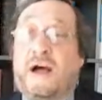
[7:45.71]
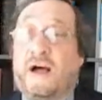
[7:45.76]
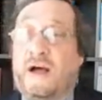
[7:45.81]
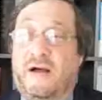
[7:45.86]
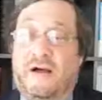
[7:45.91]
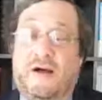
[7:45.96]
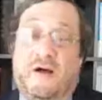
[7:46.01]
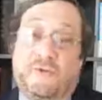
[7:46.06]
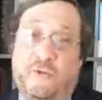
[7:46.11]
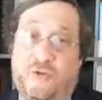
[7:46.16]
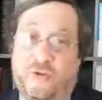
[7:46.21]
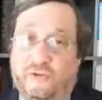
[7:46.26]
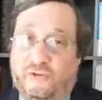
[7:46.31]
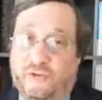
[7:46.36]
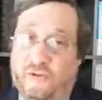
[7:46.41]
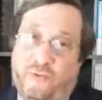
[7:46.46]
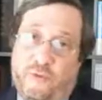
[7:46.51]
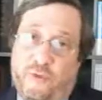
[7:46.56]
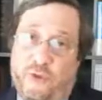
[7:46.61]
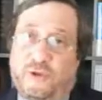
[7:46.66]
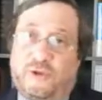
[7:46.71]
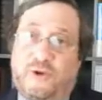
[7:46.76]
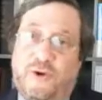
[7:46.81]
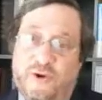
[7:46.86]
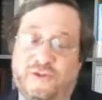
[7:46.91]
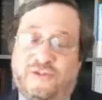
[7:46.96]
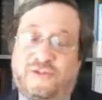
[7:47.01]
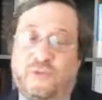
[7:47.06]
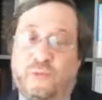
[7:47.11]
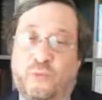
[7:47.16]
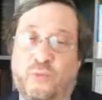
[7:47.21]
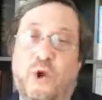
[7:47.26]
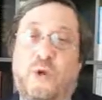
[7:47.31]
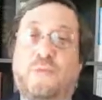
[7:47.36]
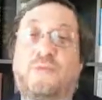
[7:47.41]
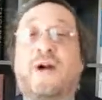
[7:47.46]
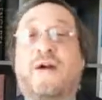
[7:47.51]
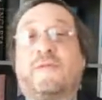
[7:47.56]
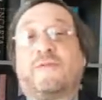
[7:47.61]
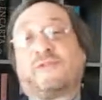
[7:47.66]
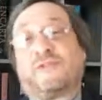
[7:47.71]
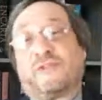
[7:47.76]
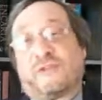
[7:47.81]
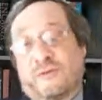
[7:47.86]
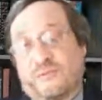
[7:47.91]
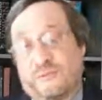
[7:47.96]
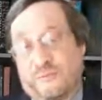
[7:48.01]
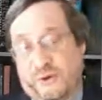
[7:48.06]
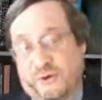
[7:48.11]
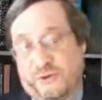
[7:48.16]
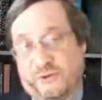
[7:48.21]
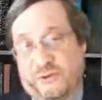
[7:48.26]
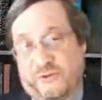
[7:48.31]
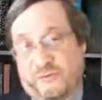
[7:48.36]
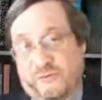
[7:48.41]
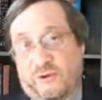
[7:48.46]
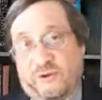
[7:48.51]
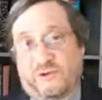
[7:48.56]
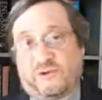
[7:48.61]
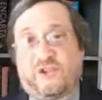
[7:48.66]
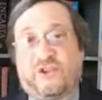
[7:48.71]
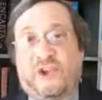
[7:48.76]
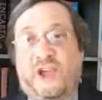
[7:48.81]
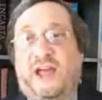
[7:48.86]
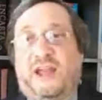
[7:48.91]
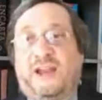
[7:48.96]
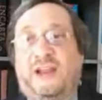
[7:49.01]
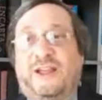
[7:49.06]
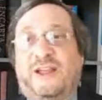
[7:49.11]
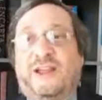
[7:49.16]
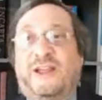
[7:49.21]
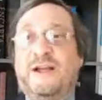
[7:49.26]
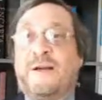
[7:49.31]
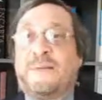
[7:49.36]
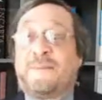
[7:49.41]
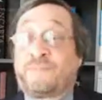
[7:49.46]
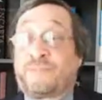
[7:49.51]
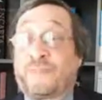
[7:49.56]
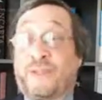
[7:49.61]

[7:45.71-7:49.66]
Of course, the fourth course in Rome covers the birth of Christianity.